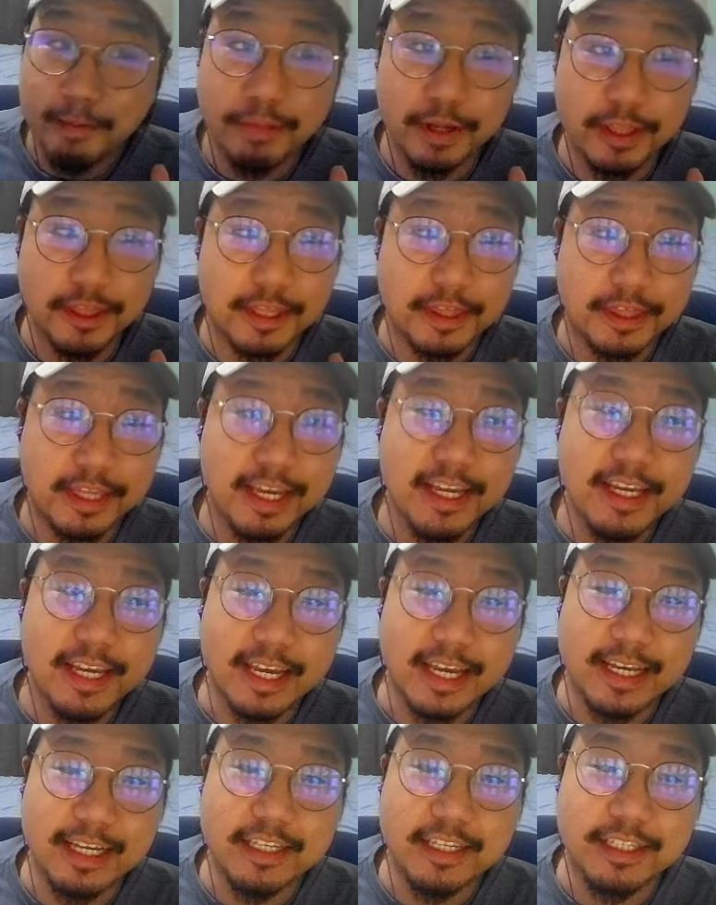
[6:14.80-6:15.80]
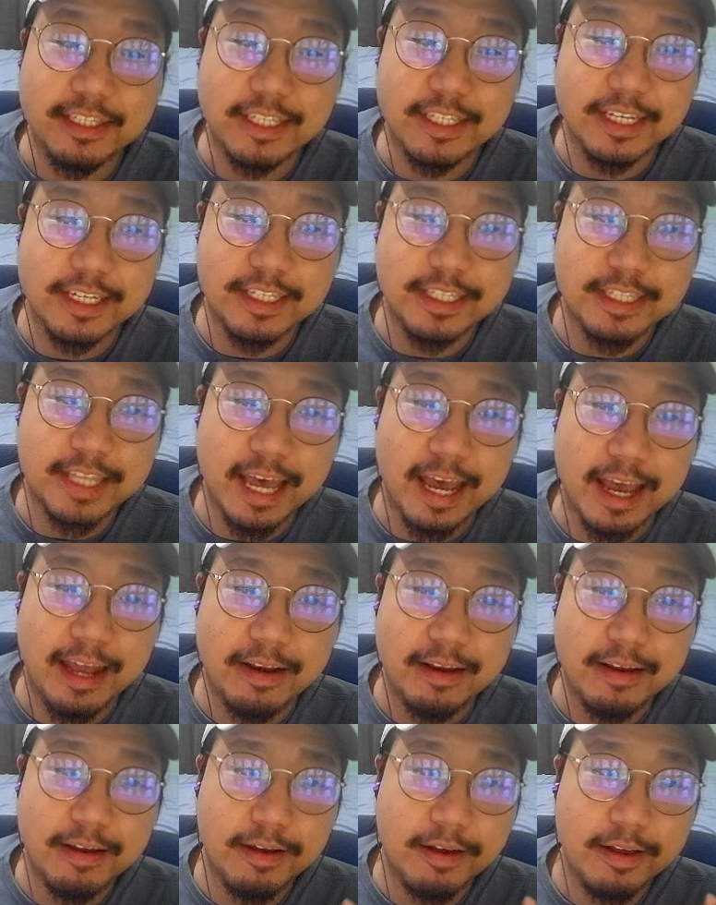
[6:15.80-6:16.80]
the thing is that
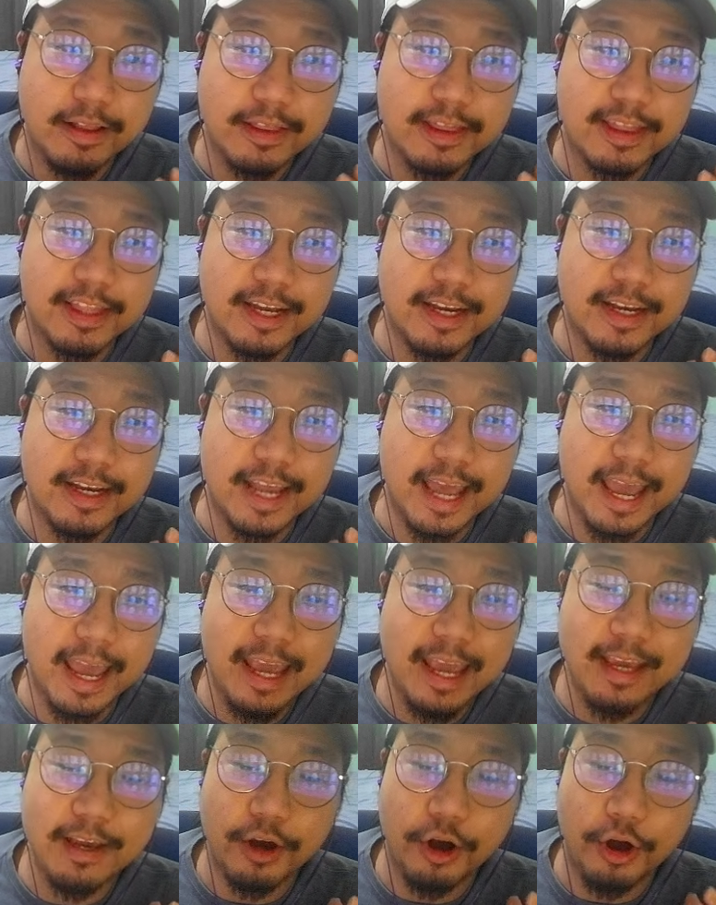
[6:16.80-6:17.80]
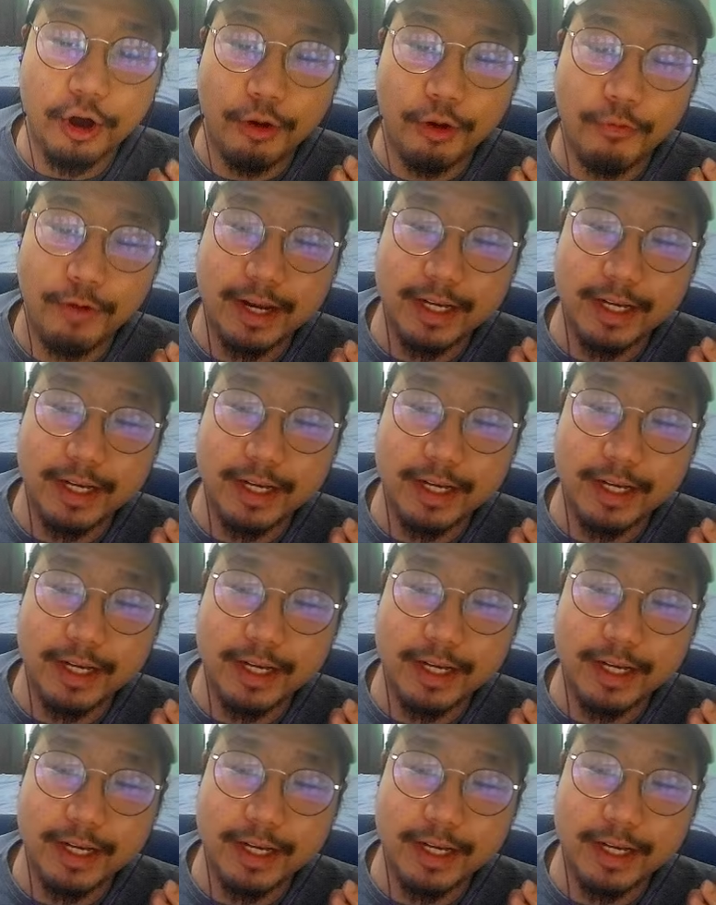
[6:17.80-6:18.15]
Lene already